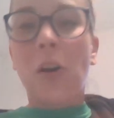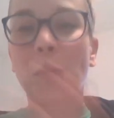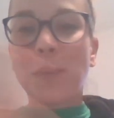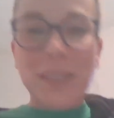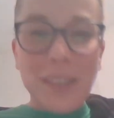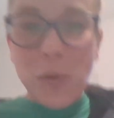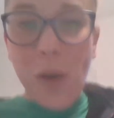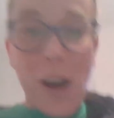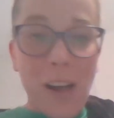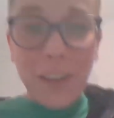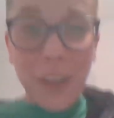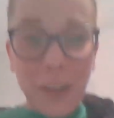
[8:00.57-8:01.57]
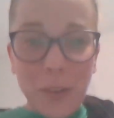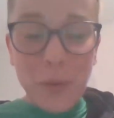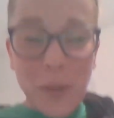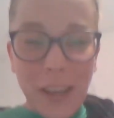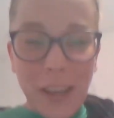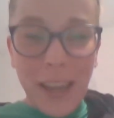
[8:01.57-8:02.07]
Hope to see you all in our
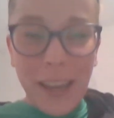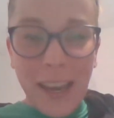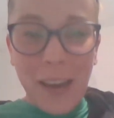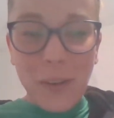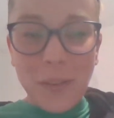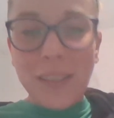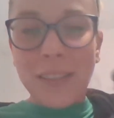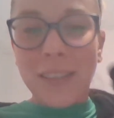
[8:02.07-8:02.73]
Google Hangouts.